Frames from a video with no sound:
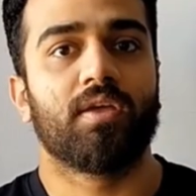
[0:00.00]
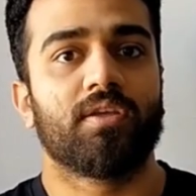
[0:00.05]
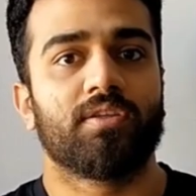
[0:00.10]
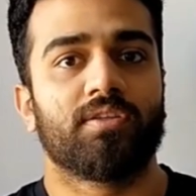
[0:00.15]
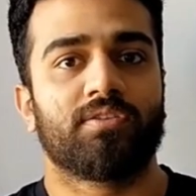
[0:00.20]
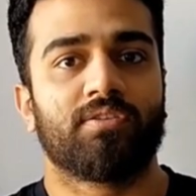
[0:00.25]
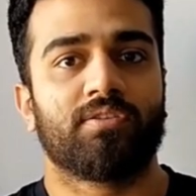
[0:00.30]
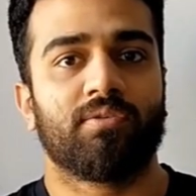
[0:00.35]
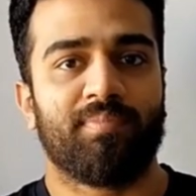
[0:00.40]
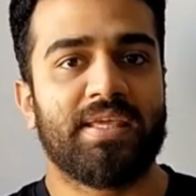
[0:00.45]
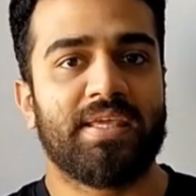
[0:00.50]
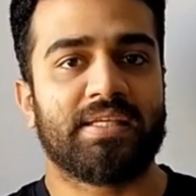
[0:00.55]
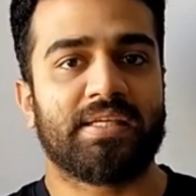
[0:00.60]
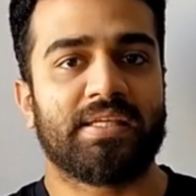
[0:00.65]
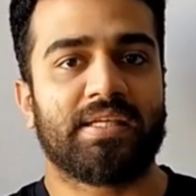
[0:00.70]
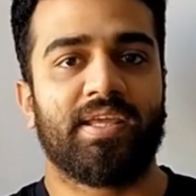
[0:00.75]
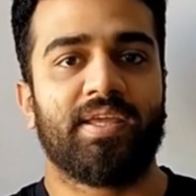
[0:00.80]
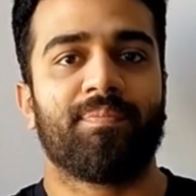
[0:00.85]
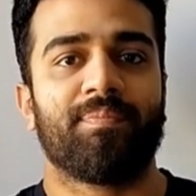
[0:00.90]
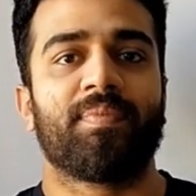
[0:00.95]
So
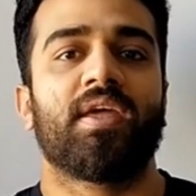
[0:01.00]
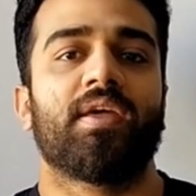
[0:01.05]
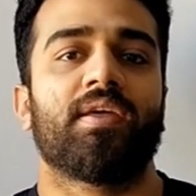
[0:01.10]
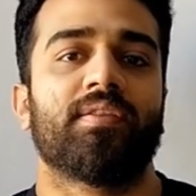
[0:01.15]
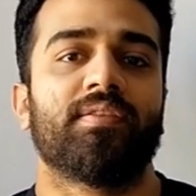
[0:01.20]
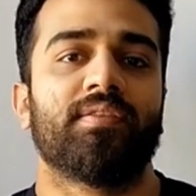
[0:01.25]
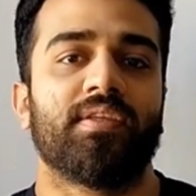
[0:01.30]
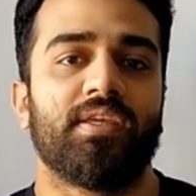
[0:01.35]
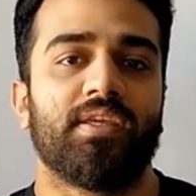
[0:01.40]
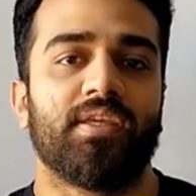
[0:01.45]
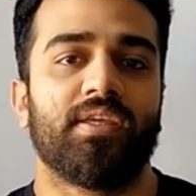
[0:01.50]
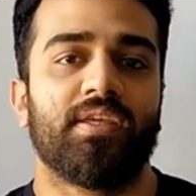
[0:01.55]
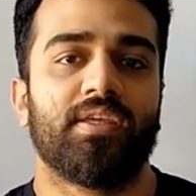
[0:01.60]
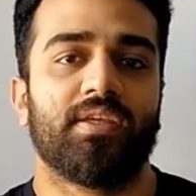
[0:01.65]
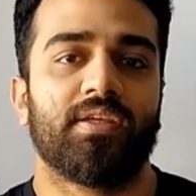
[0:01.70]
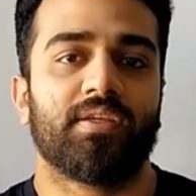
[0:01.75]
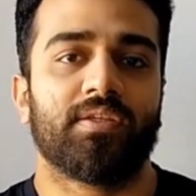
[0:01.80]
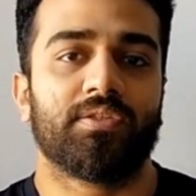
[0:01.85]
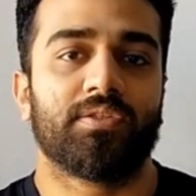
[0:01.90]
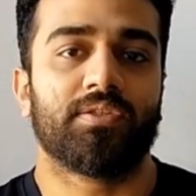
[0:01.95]
basically,
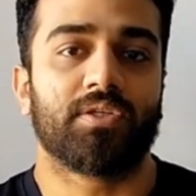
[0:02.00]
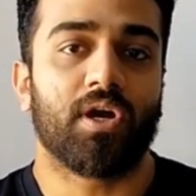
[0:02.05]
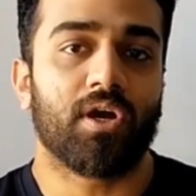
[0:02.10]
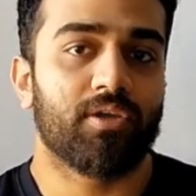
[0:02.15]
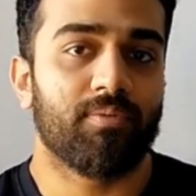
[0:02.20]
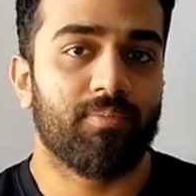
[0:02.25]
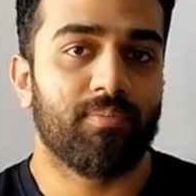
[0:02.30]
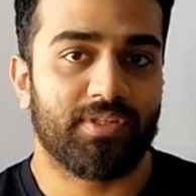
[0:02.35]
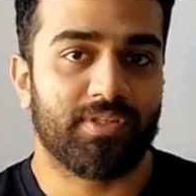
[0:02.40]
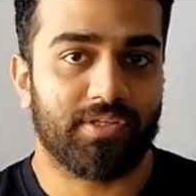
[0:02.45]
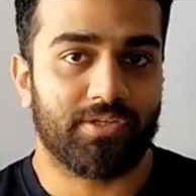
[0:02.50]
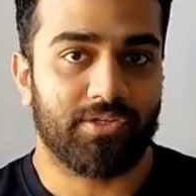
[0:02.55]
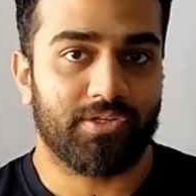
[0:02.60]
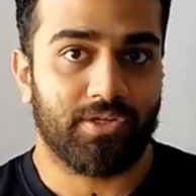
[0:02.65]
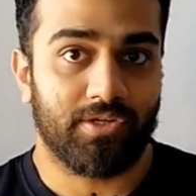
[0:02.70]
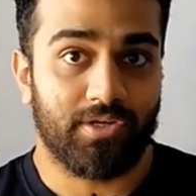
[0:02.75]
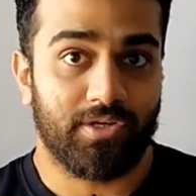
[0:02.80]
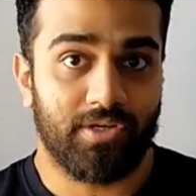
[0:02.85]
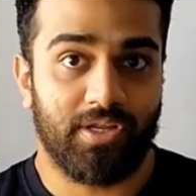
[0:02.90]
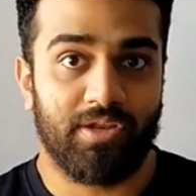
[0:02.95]
the documents that you're
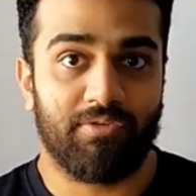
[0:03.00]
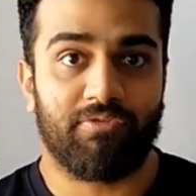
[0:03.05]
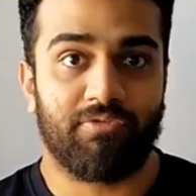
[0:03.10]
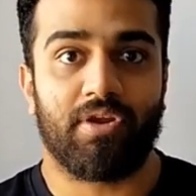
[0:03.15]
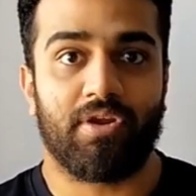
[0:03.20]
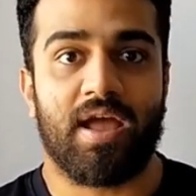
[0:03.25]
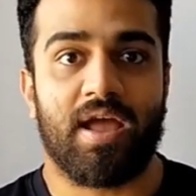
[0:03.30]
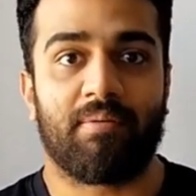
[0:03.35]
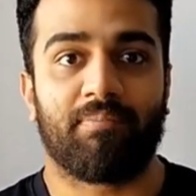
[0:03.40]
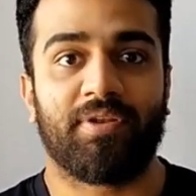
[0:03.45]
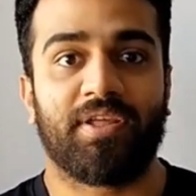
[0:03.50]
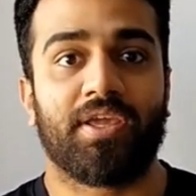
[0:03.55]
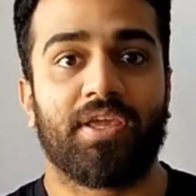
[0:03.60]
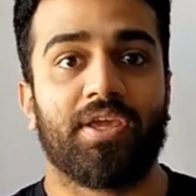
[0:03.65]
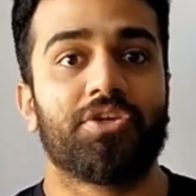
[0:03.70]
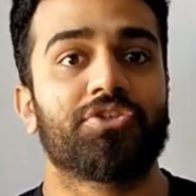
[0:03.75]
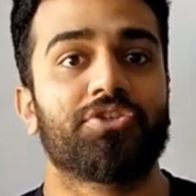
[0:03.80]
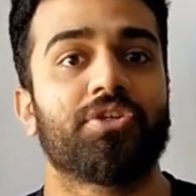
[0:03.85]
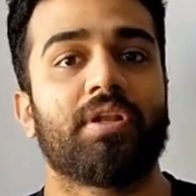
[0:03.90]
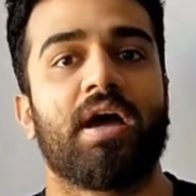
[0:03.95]
going to need for your
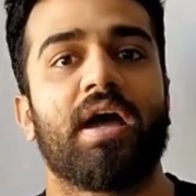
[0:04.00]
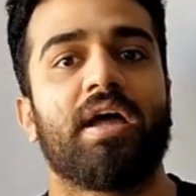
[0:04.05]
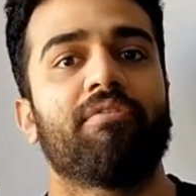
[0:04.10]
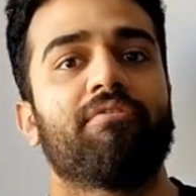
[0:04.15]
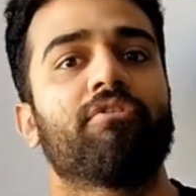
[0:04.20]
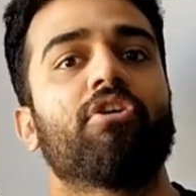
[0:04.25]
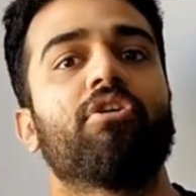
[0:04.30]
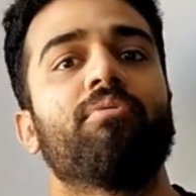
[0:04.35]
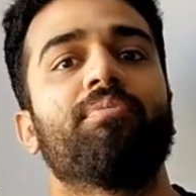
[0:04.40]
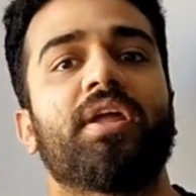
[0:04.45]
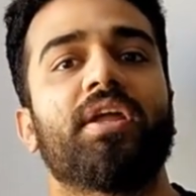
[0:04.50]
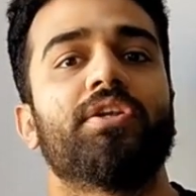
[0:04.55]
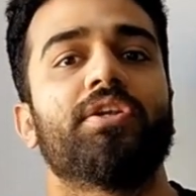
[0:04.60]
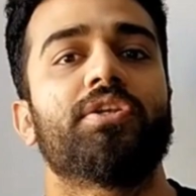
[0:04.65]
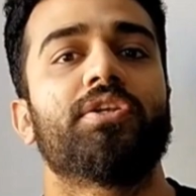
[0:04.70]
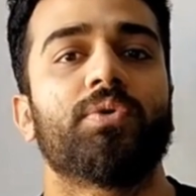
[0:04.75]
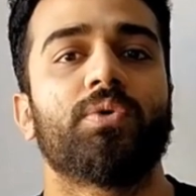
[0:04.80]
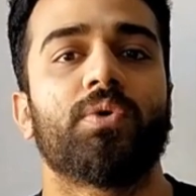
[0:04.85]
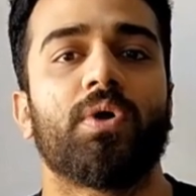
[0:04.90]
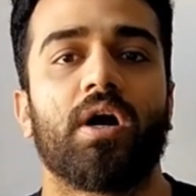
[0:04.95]
application, I've grouped
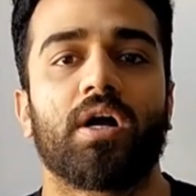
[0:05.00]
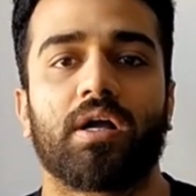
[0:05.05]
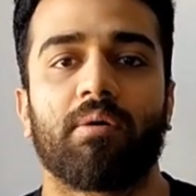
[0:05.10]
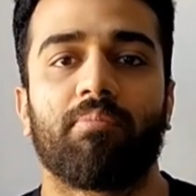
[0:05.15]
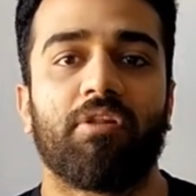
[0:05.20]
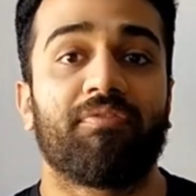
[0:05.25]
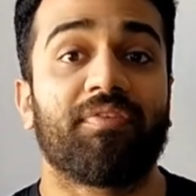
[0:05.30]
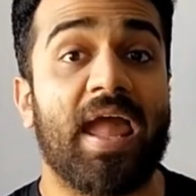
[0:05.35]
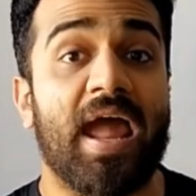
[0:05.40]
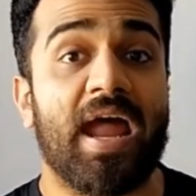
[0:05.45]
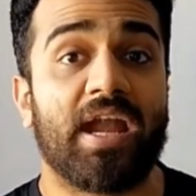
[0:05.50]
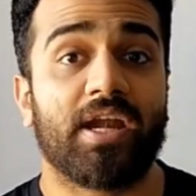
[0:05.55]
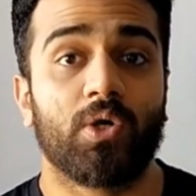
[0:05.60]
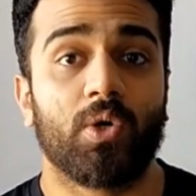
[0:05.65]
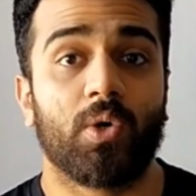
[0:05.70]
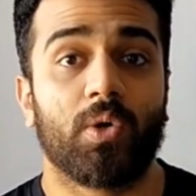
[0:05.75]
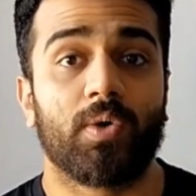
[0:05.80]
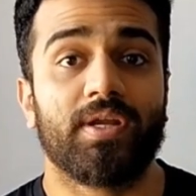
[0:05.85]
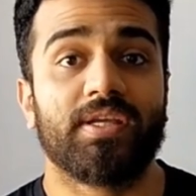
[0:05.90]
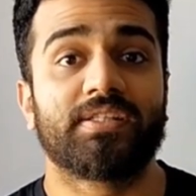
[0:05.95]
into a couple of
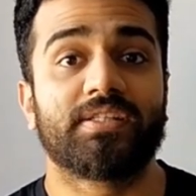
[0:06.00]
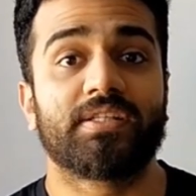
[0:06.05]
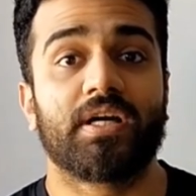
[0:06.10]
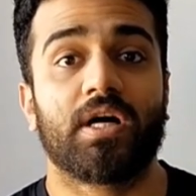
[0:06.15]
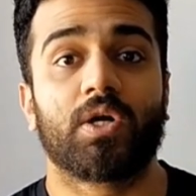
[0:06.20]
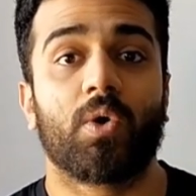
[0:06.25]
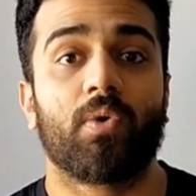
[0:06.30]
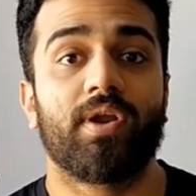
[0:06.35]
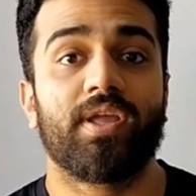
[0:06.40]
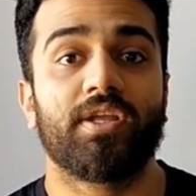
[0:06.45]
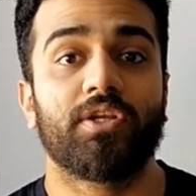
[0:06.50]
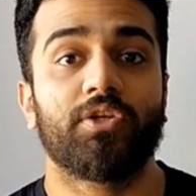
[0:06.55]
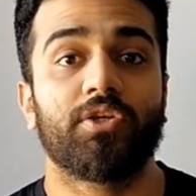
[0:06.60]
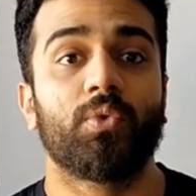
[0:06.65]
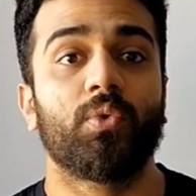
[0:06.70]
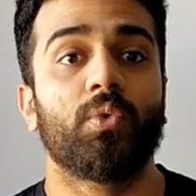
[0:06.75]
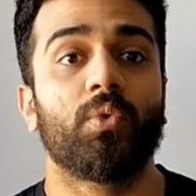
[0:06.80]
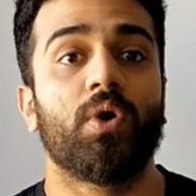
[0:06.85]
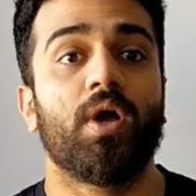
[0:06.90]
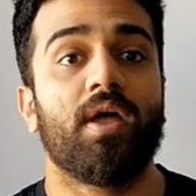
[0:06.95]
categories according
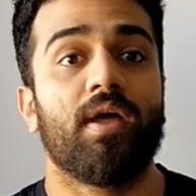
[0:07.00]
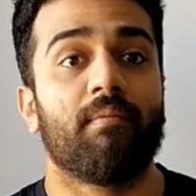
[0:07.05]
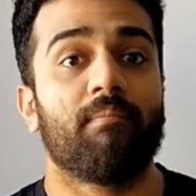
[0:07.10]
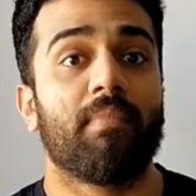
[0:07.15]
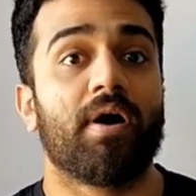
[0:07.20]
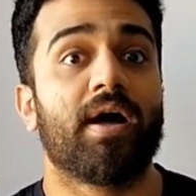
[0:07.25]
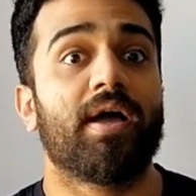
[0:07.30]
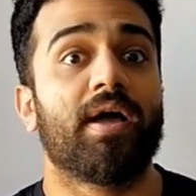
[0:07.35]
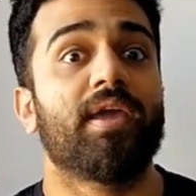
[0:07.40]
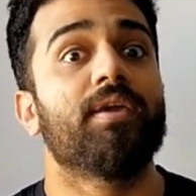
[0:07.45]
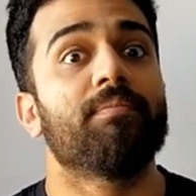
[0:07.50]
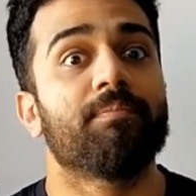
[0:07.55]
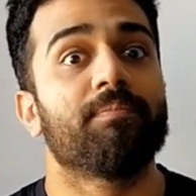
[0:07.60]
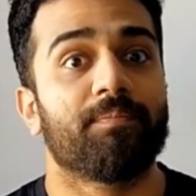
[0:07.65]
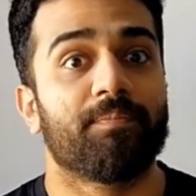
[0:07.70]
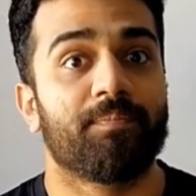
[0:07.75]
to my